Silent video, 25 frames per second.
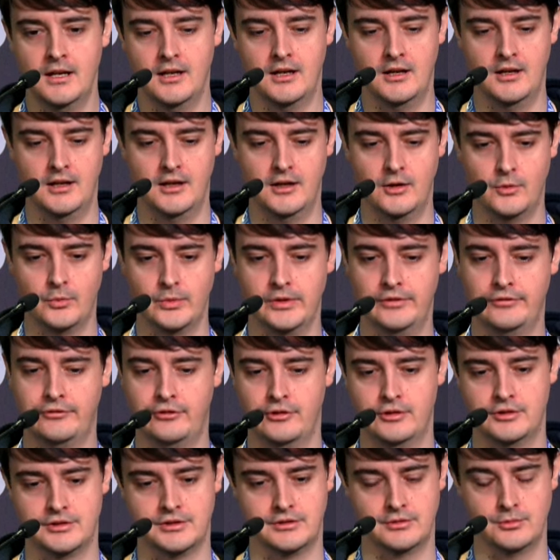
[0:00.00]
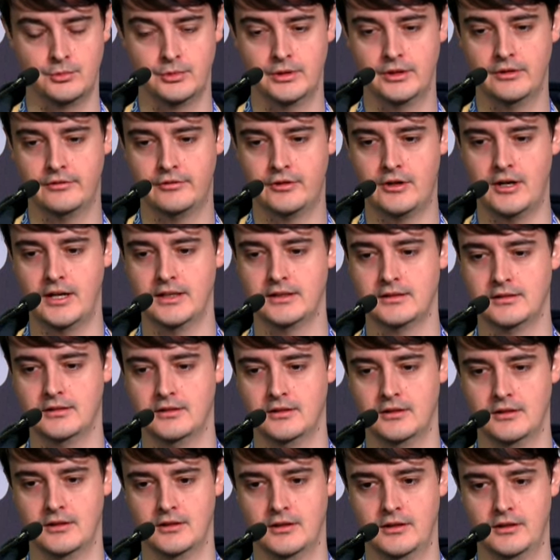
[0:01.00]
We overwrite
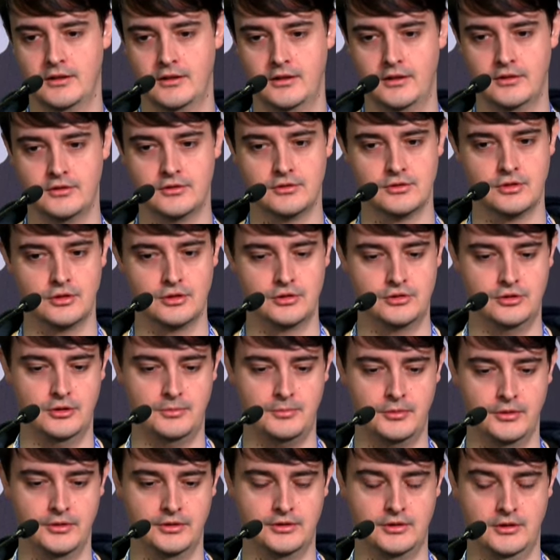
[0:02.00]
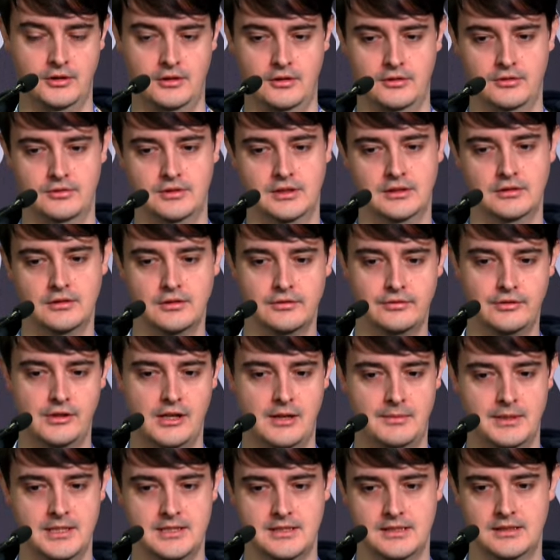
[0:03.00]
the structure pointer using the
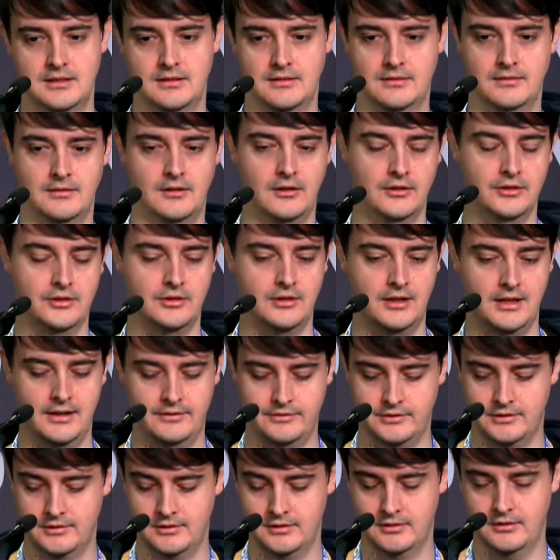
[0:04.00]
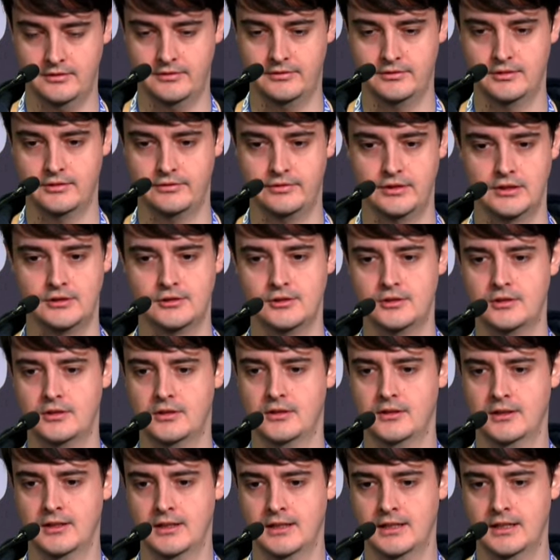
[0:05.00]
vulnerability on the left of the figure.
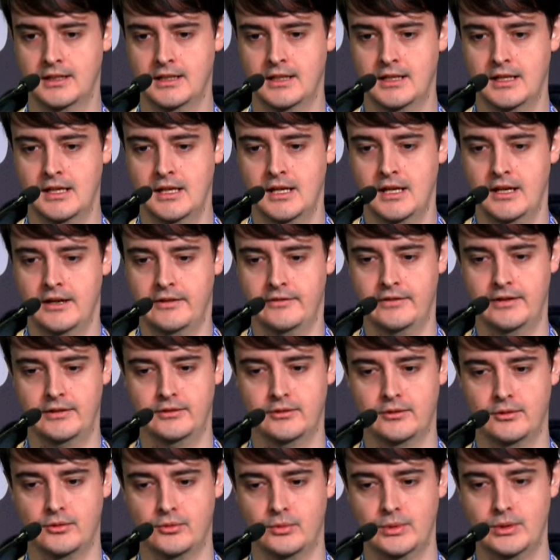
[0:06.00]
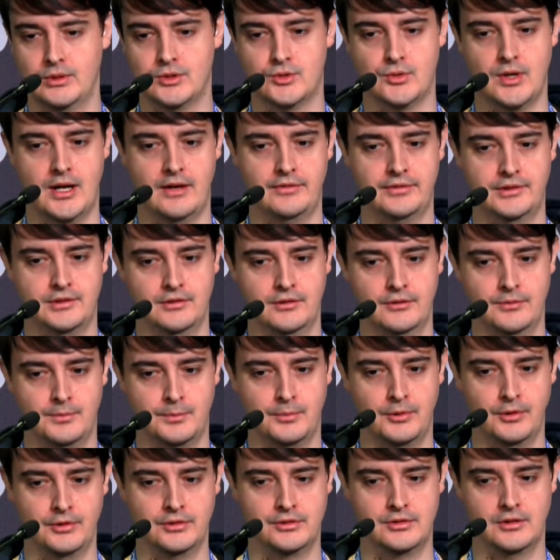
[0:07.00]
Then we craft a
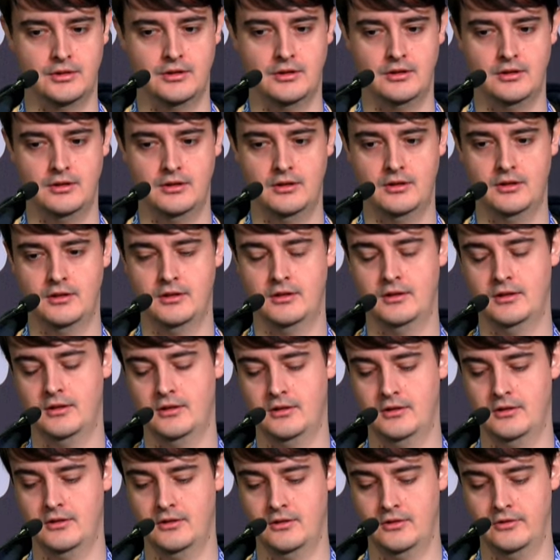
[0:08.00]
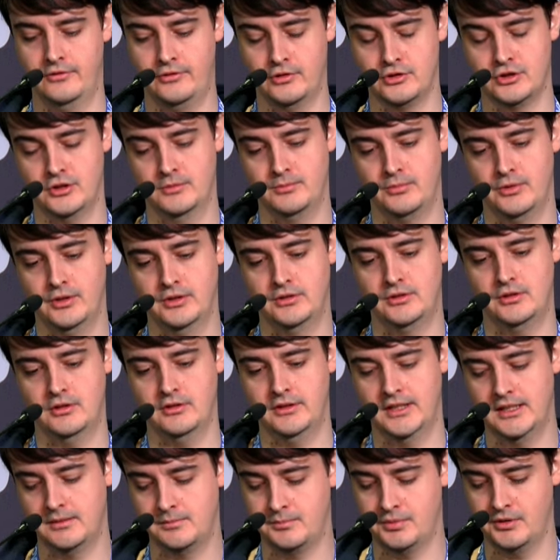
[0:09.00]
function
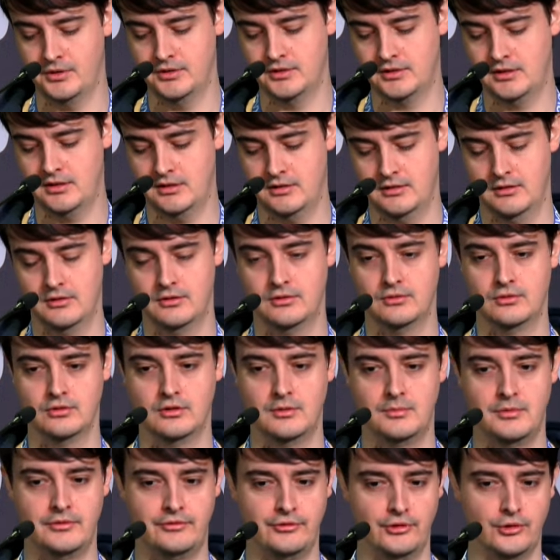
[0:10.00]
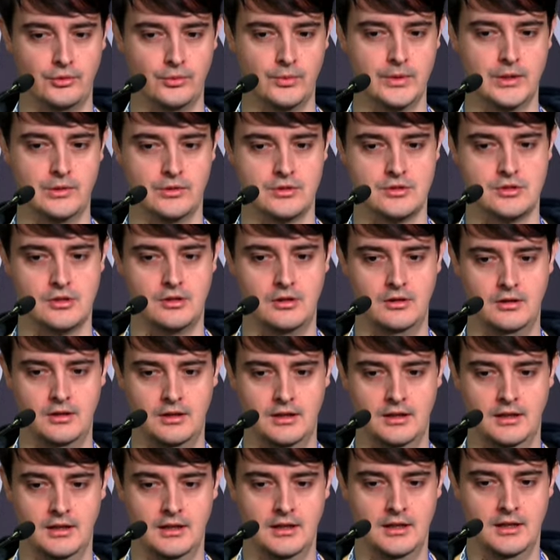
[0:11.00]
pointer that points to the buffer we
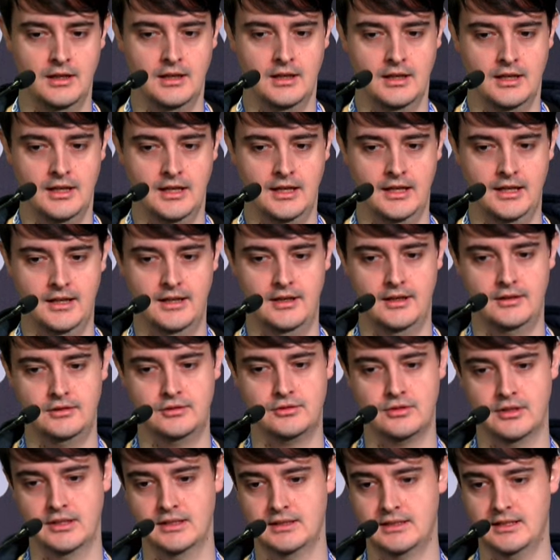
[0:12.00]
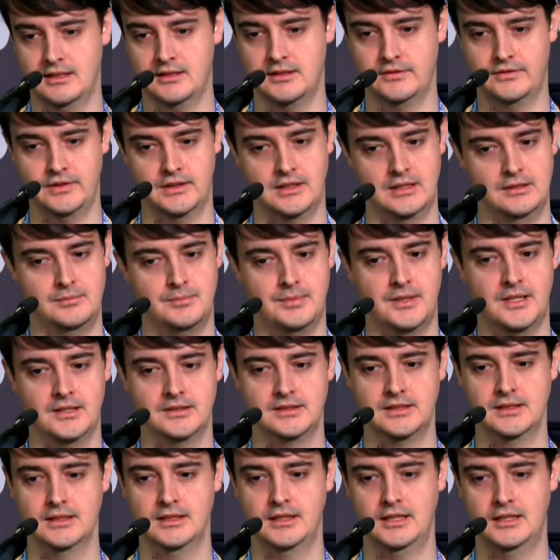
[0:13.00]
control. And during certificate
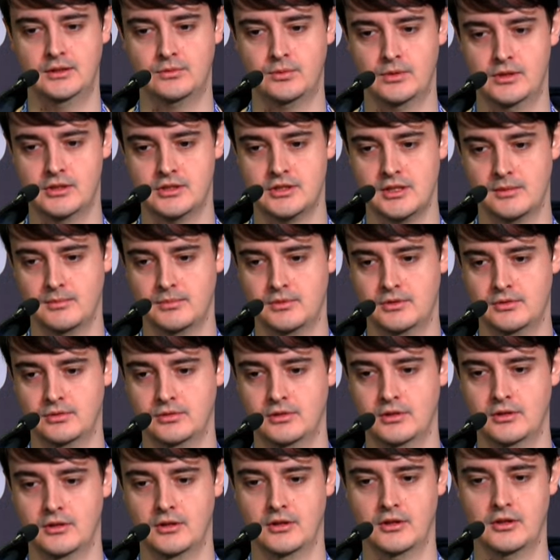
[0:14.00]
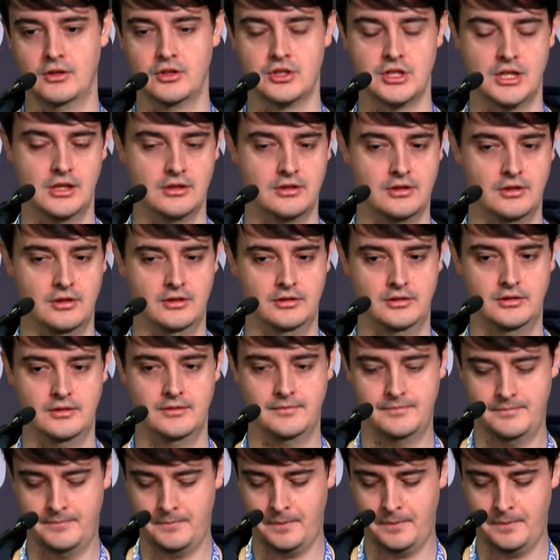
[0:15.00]
parsing, it will jump to the shellcode.